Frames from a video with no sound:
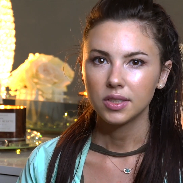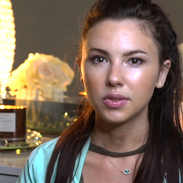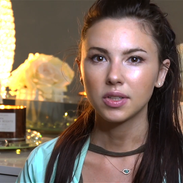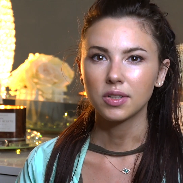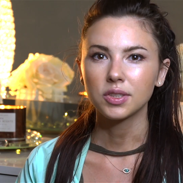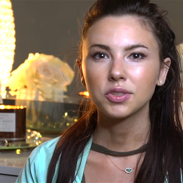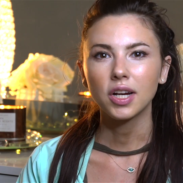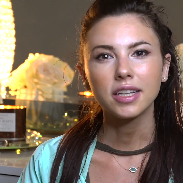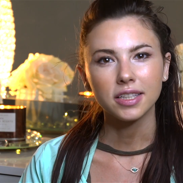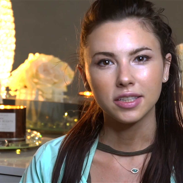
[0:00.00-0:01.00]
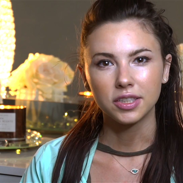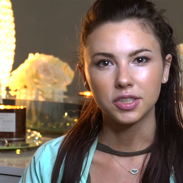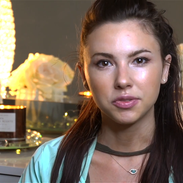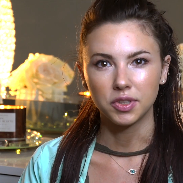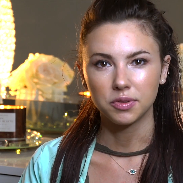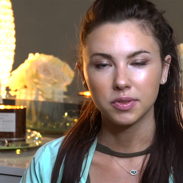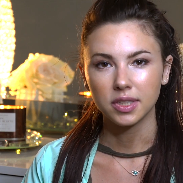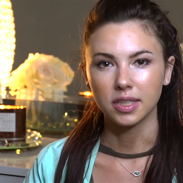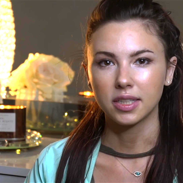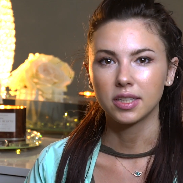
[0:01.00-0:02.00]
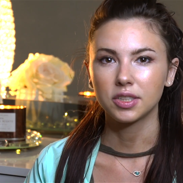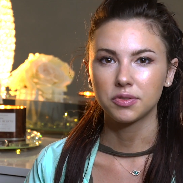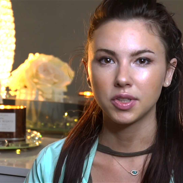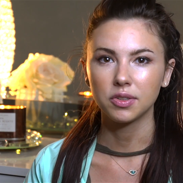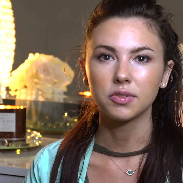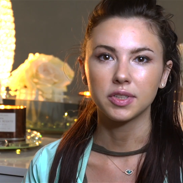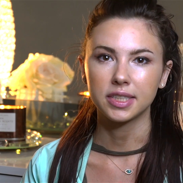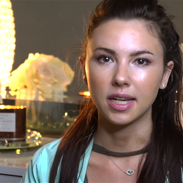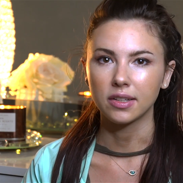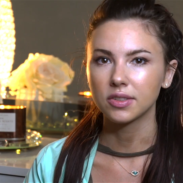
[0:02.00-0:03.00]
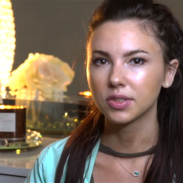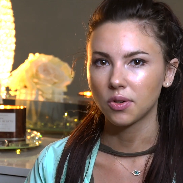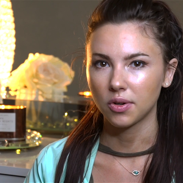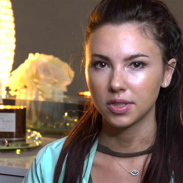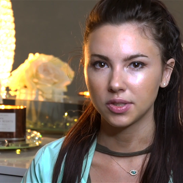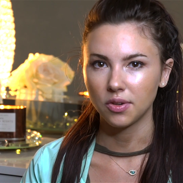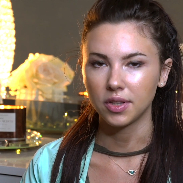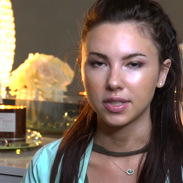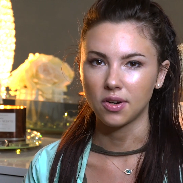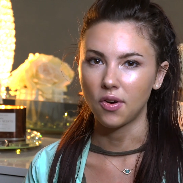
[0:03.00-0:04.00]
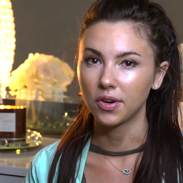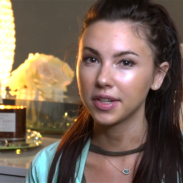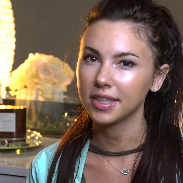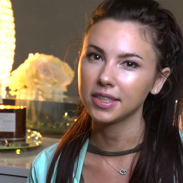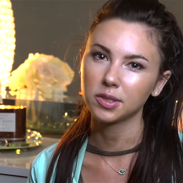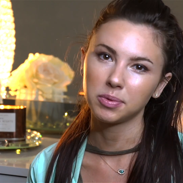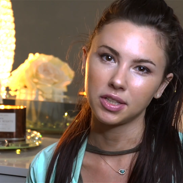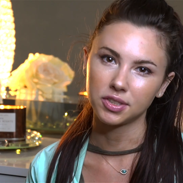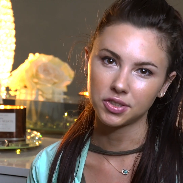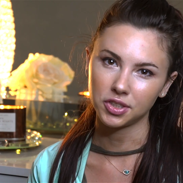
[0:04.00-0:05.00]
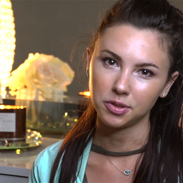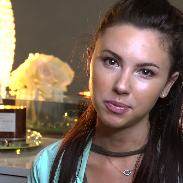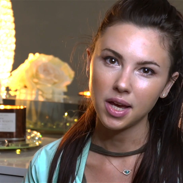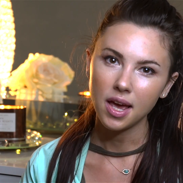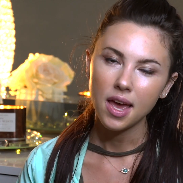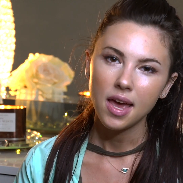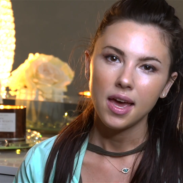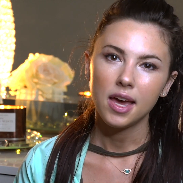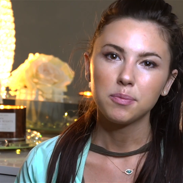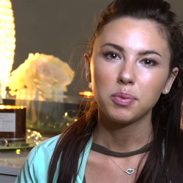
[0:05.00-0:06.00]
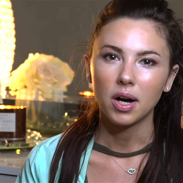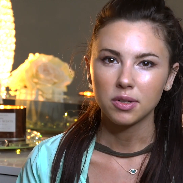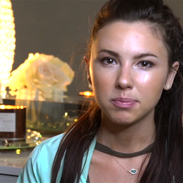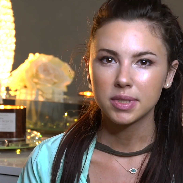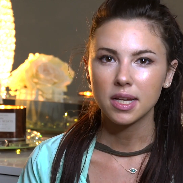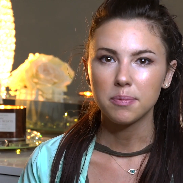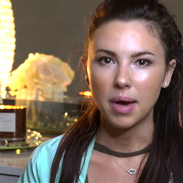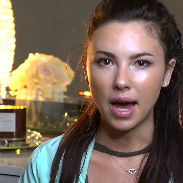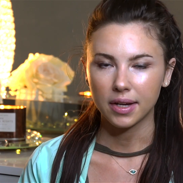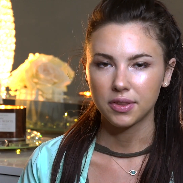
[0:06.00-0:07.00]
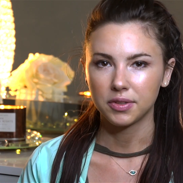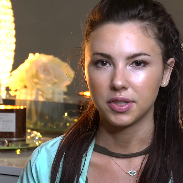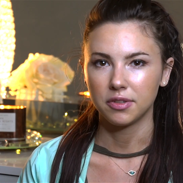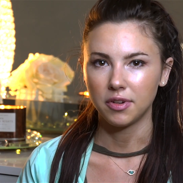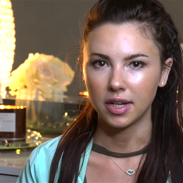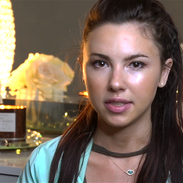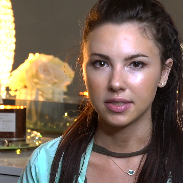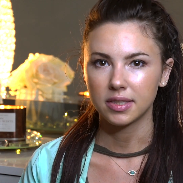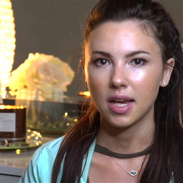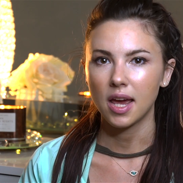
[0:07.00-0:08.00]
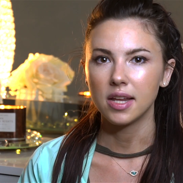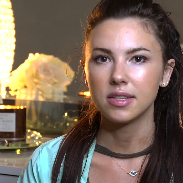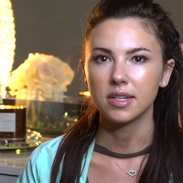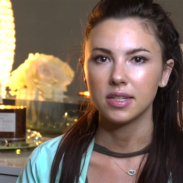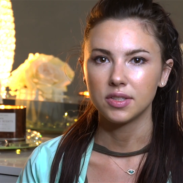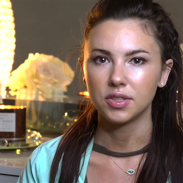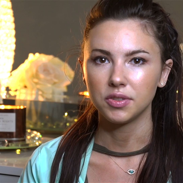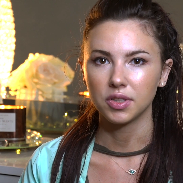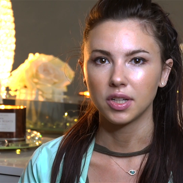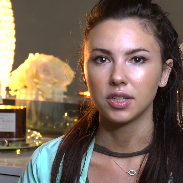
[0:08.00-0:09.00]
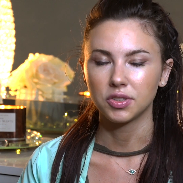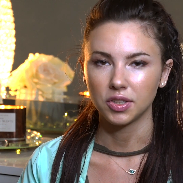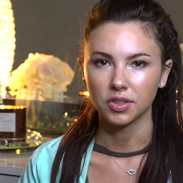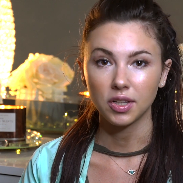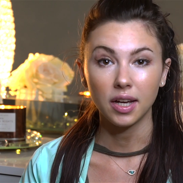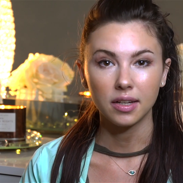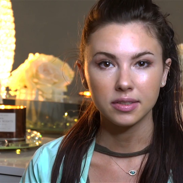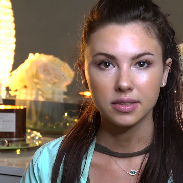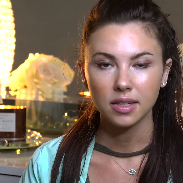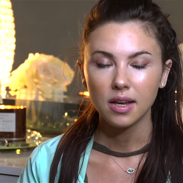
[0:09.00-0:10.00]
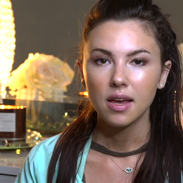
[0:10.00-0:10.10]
You can also try licorice root. Licorice root recycles cortisol that's already in your bloodstream and pumps it back through your veins and into your adrenal glands.